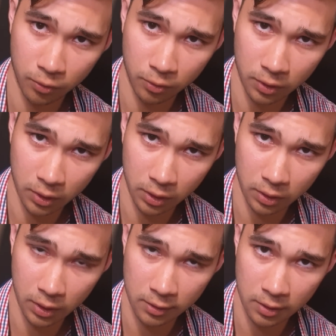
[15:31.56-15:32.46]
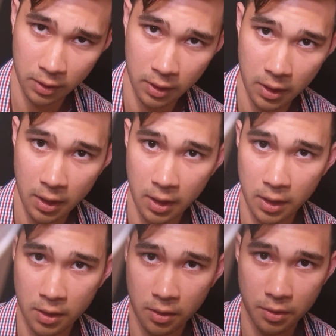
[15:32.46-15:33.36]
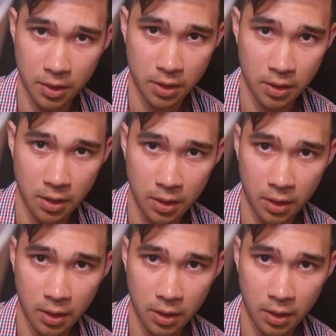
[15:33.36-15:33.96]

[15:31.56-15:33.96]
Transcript: feeling like that, and then